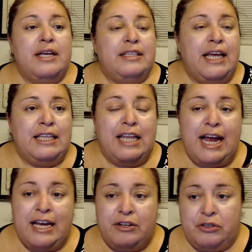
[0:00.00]
they
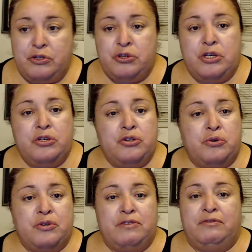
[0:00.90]
land in the
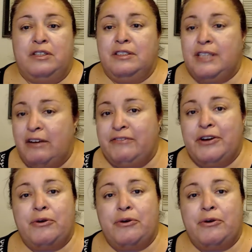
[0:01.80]
shores of Philadelphia